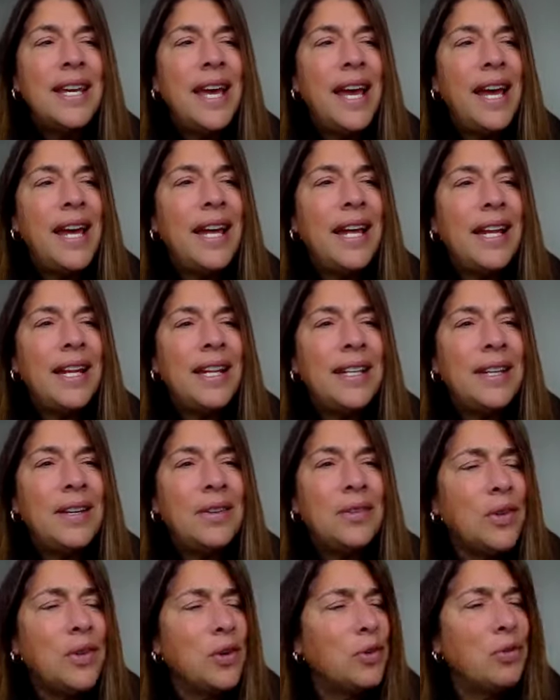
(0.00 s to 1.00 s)
And
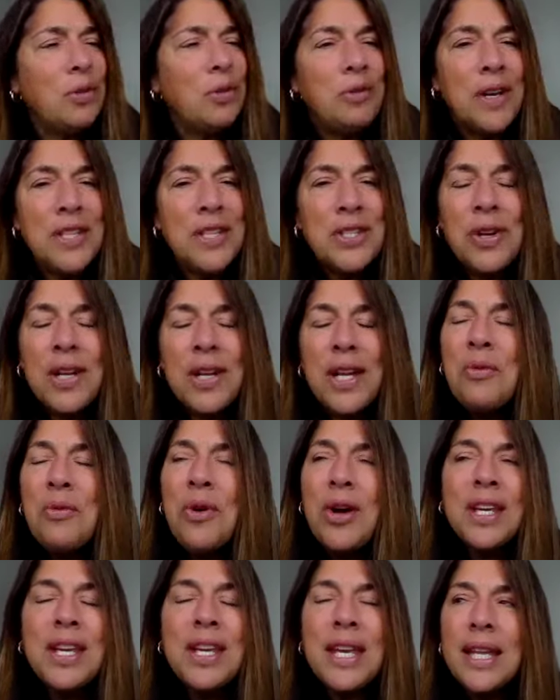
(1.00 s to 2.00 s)
we go to a restaurant. I
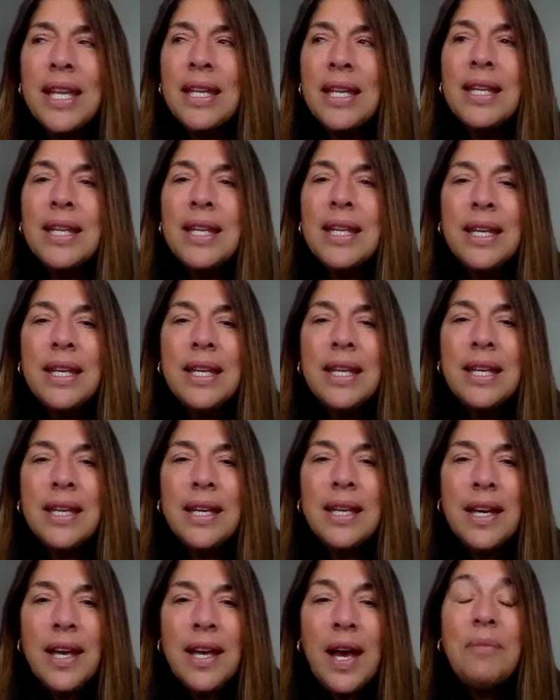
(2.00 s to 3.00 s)
walk in,
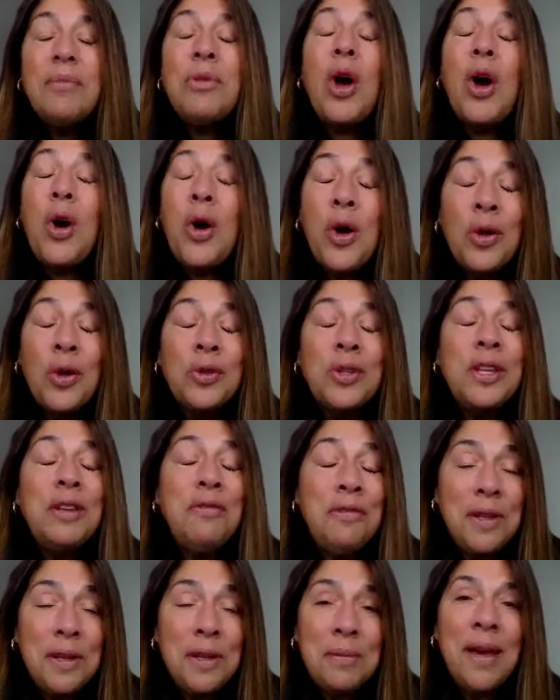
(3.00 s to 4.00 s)
the only
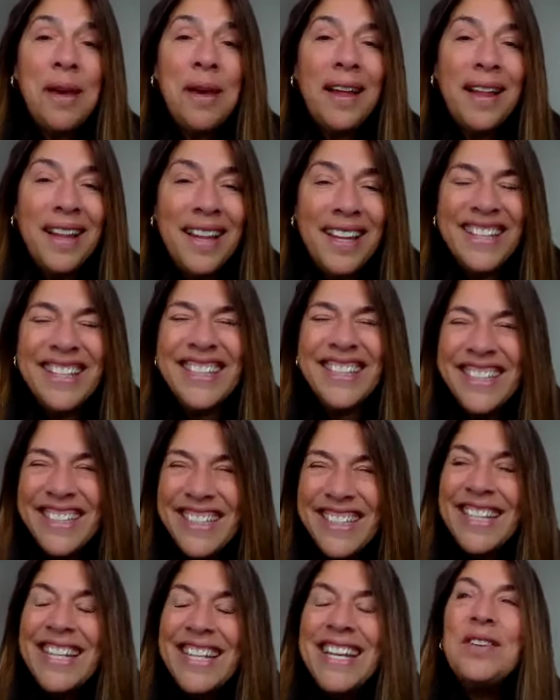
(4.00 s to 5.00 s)
female.
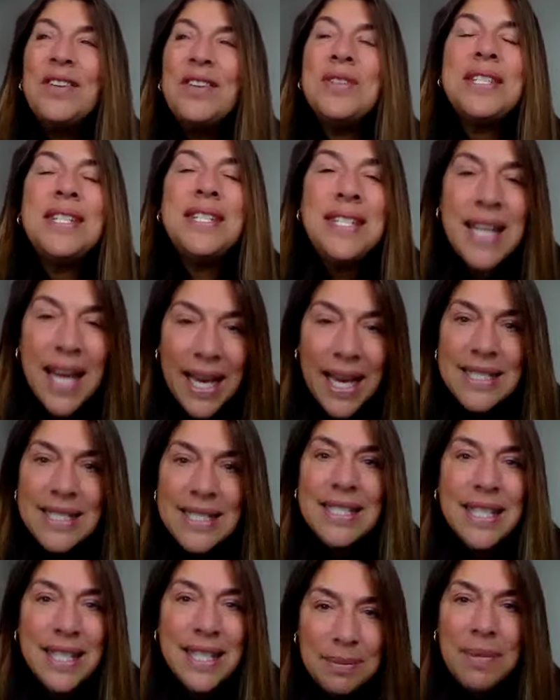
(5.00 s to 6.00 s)
There's
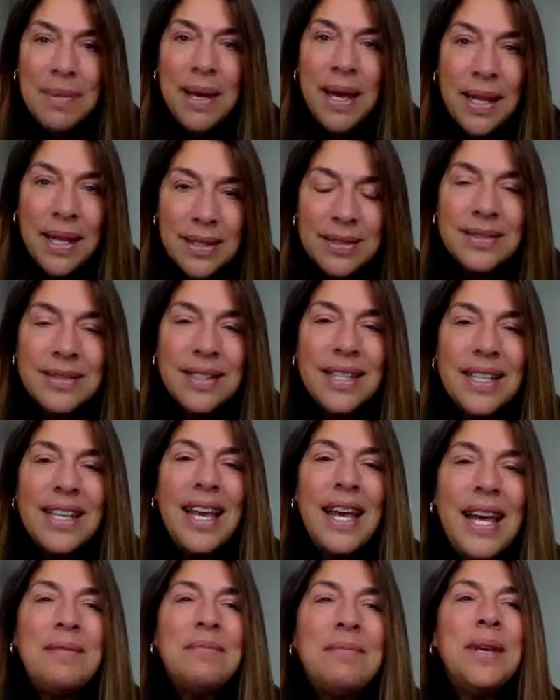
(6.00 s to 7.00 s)
19 men
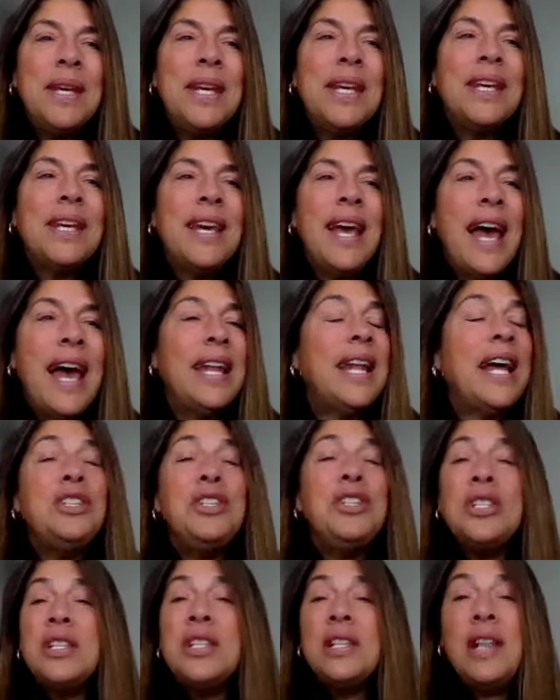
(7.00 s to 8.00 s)
and me. And I
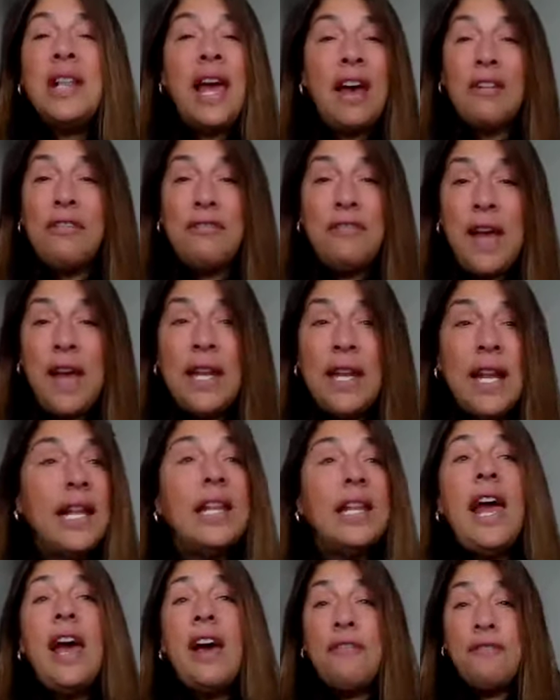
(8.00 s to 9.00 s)
just laugh and I
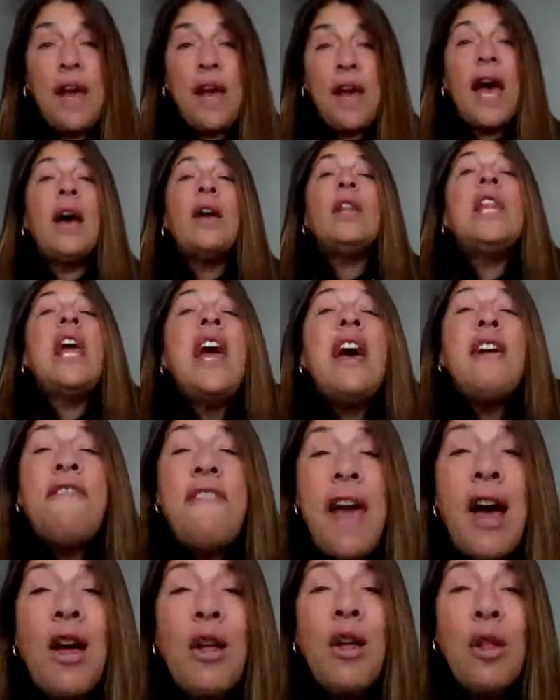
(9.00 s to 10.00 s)
laugh. I laugh
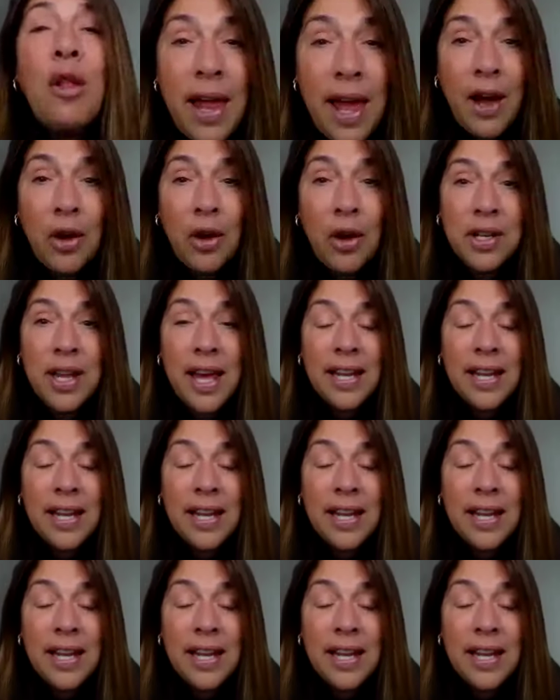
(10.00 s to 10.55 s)
out loud.